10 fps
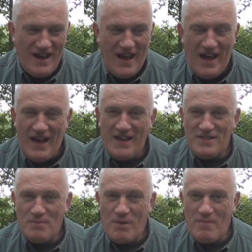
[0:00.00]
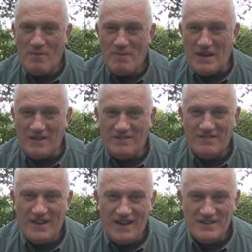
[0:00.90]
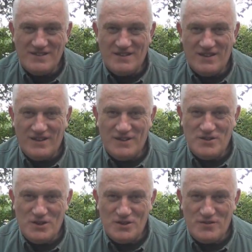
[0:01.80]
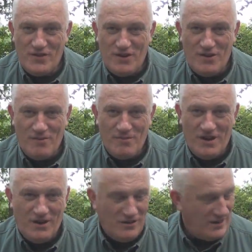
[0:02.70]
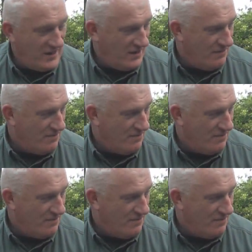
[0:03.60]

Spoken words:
at the Prepper Meet at Church Farm, Ardley,